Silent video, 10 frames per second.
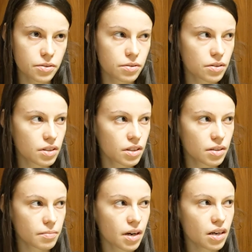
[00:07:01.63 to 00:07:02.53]
to
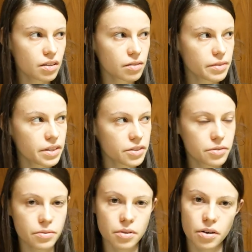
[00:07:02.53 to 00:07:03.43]
um, Hungary,
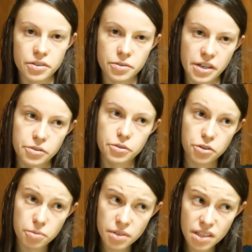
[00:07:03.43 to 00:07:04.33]
through Austria to
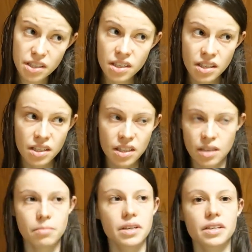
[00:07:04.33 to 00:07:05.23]
Germany,
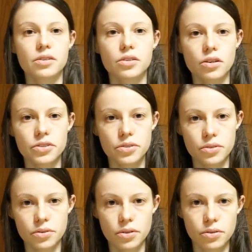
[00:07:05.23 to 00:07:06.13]
but I could
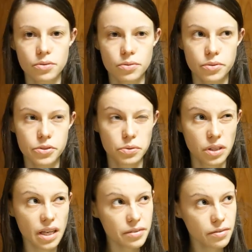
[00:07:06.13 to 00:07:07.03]
also go to
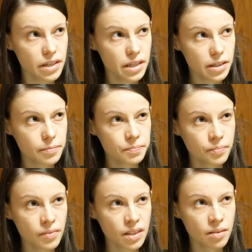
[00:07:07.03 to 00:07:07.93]
Latvia,
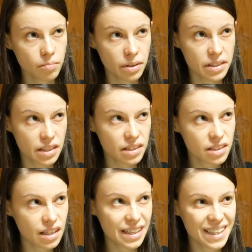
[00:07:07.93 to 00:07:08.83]
but
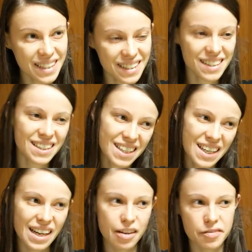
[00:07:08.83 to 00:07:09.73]
then like
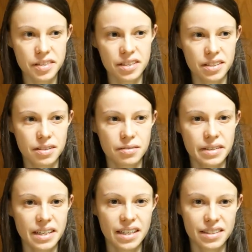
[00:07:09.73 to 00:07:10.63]
after
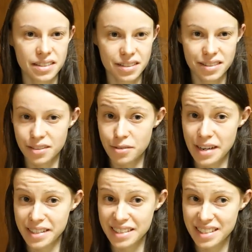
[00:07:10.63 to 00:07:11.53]
Riga the, the
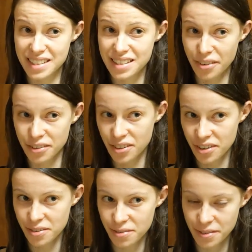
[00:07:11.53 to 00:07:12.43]
train's not
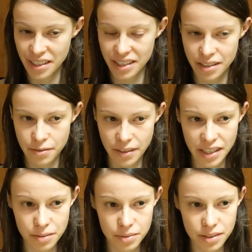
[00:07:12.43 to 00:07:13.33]
gonna really
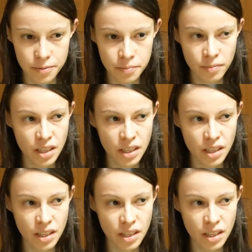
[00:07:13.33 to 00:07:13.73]
available.